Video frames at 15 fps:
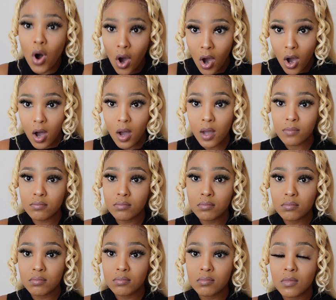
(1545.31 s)
are
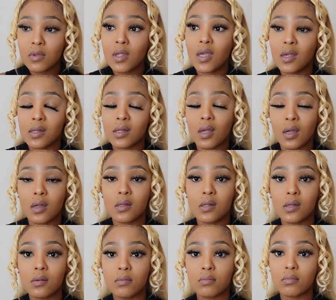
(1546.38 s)
is it.